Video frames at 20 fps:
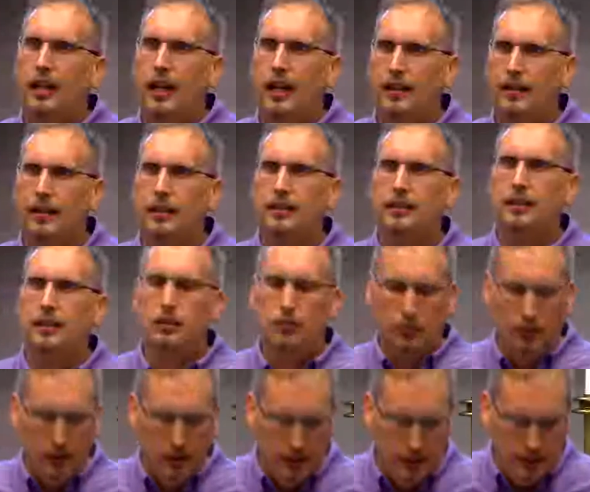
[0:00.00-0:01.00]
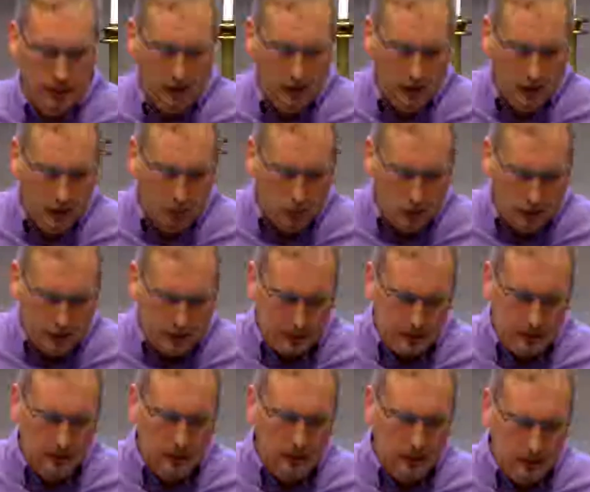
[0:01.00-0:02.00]
And this is really
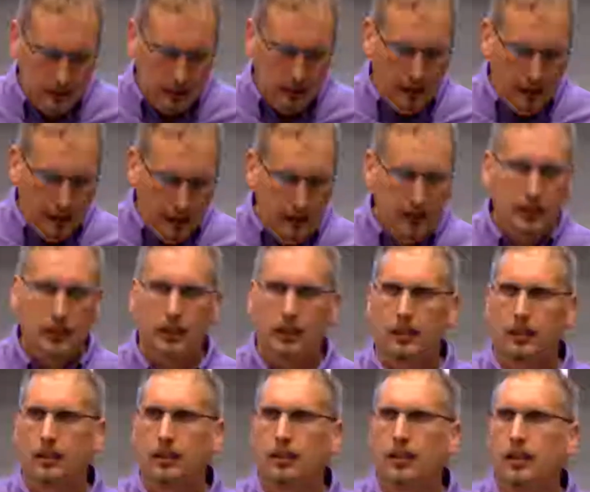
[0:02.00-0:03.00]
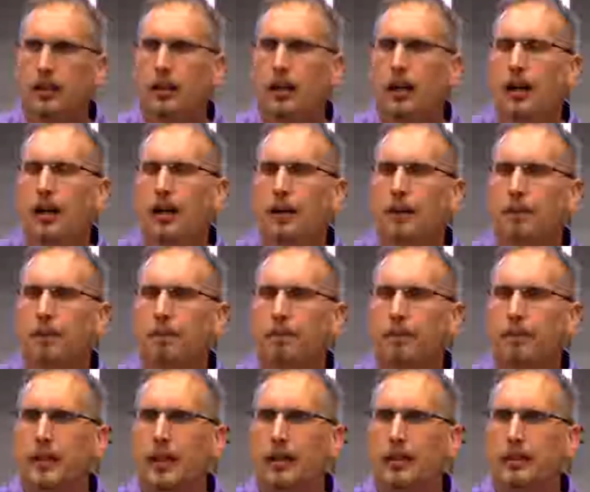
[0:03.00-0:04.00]
what's teaching
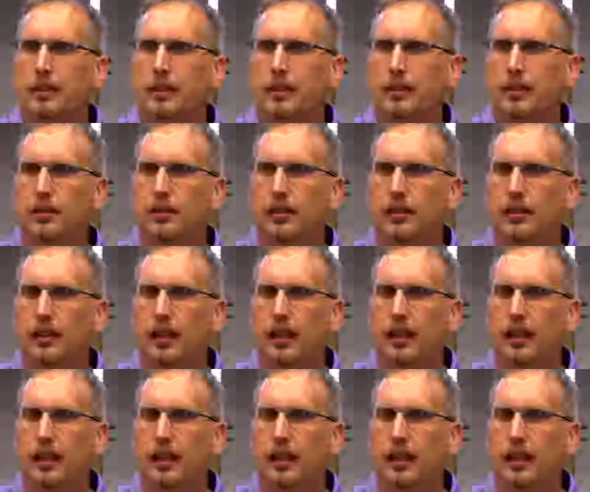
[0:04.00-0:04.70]
our children.